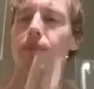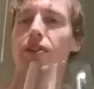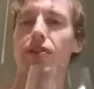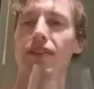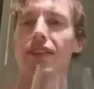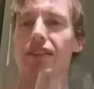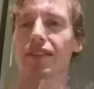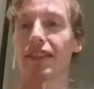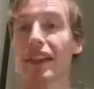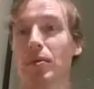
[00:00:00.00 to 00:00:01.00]
because of
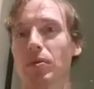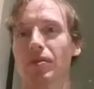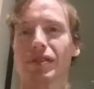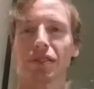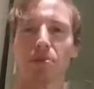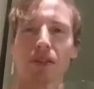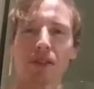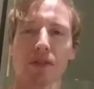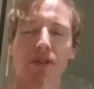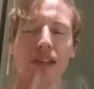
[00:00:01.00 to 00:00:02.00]
the label looks
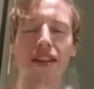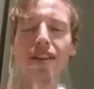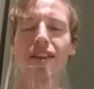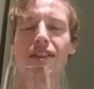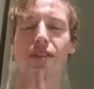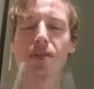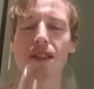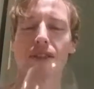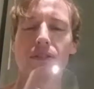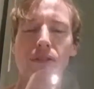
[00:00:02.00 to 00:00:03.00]
pretty cool, so
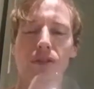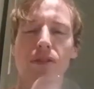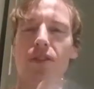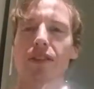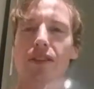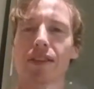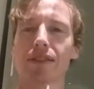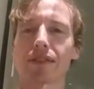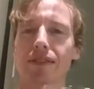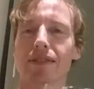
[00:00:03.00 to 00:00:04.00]
it'll look good on
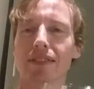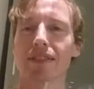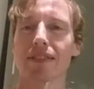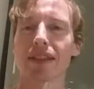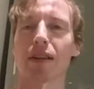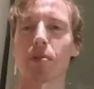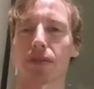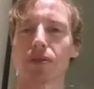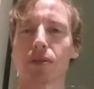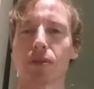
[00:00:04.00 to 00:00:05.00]
a table
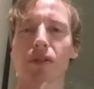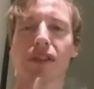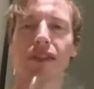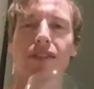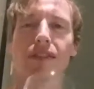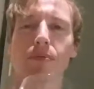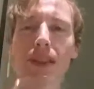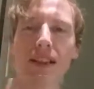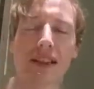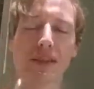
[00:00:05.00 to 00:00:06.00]
if you're organising a
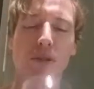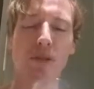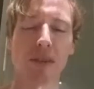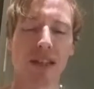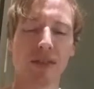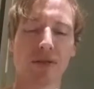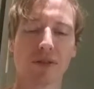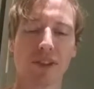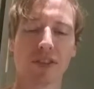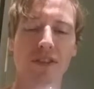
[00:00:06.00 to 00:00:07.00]
mini Halloween party for
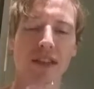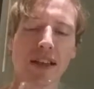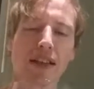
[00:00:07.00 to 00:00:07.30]
friends.